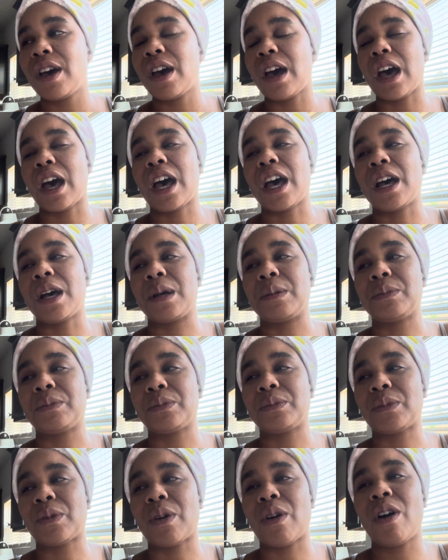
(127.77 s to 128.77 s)
um,
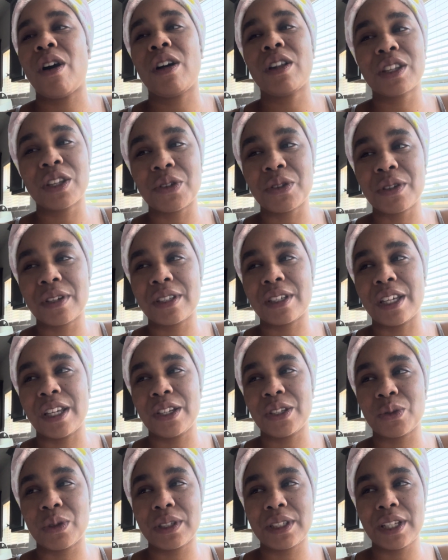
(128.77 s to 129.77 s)
all those
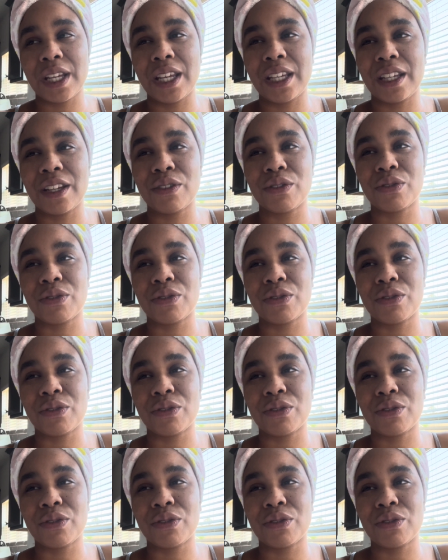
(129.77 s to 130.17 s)
things were taken